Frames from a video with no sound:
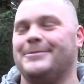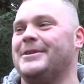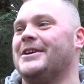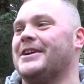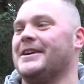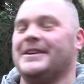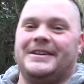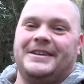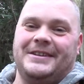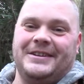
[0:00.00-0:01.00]
we got it.
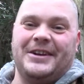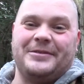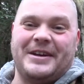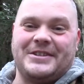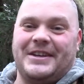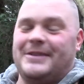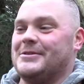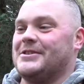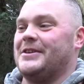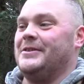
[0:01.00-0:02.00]
A lot of hassle that
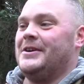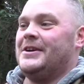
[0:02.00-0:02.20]
was though.